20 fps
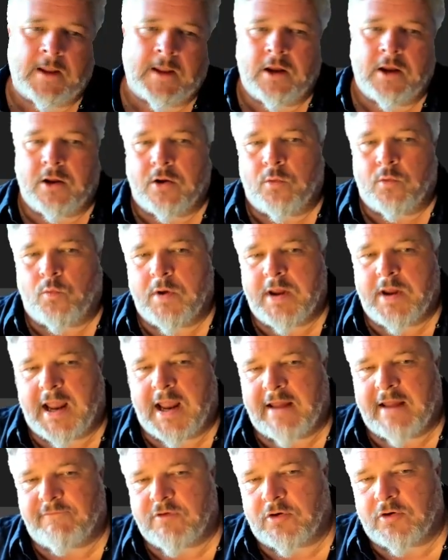We
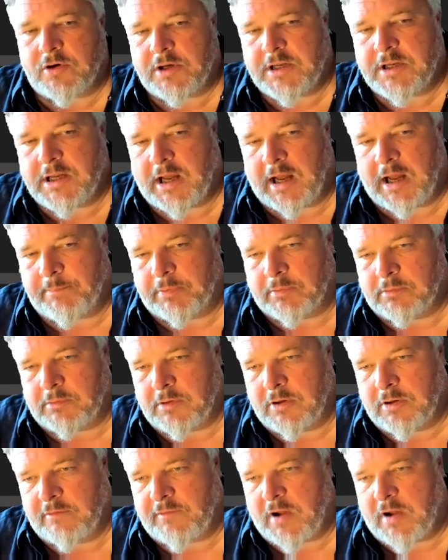have got a couple
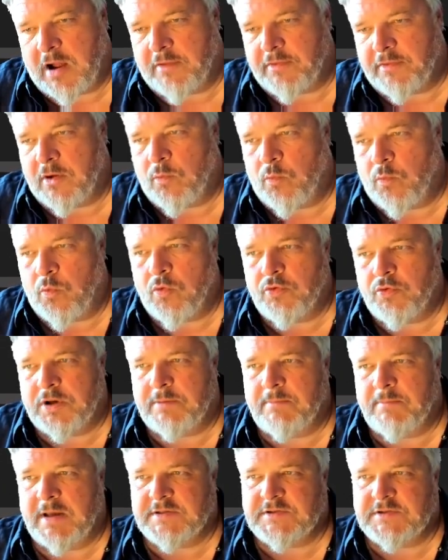of other warning
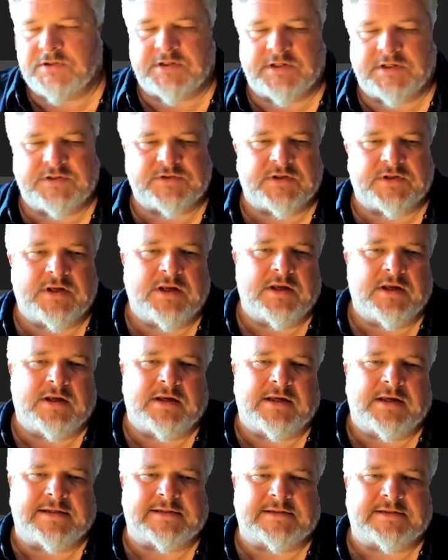messages.
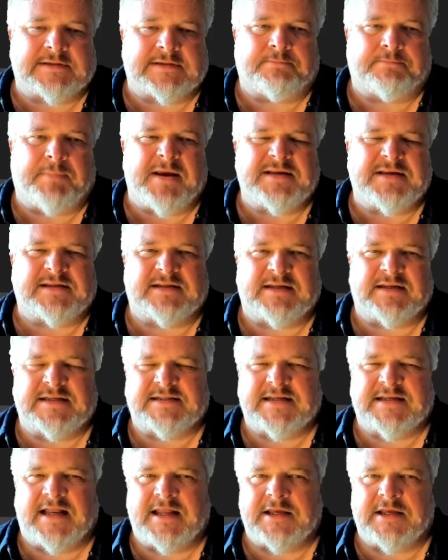It's basically
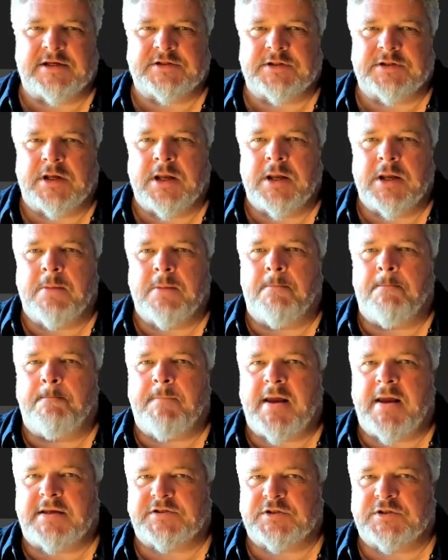telling us
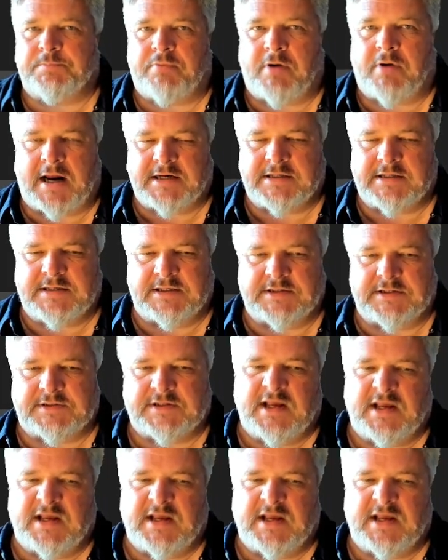best practice.